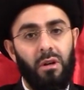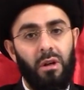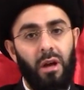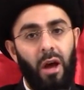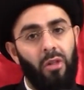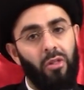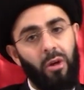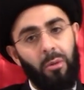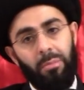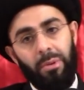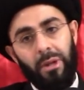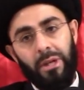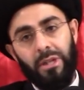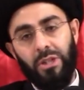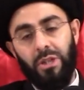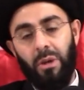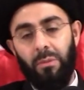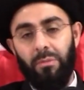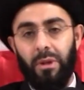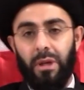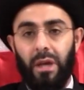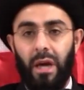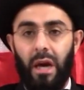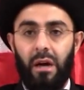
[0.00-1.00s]
and they play
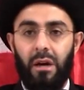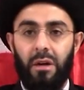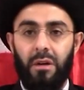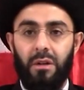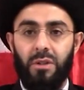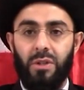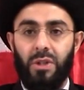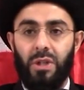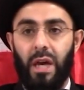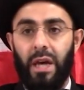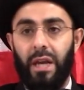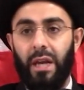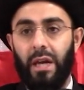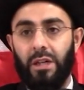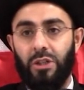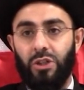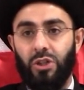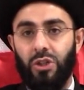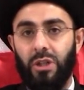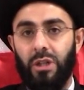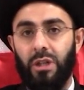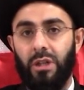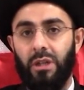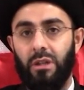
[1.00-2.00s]
something else,
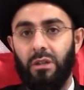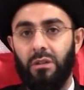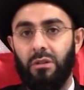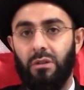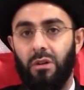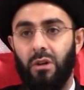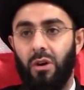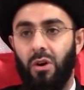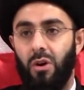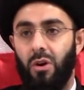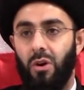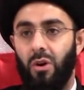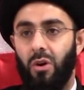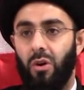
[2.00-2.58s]
anashid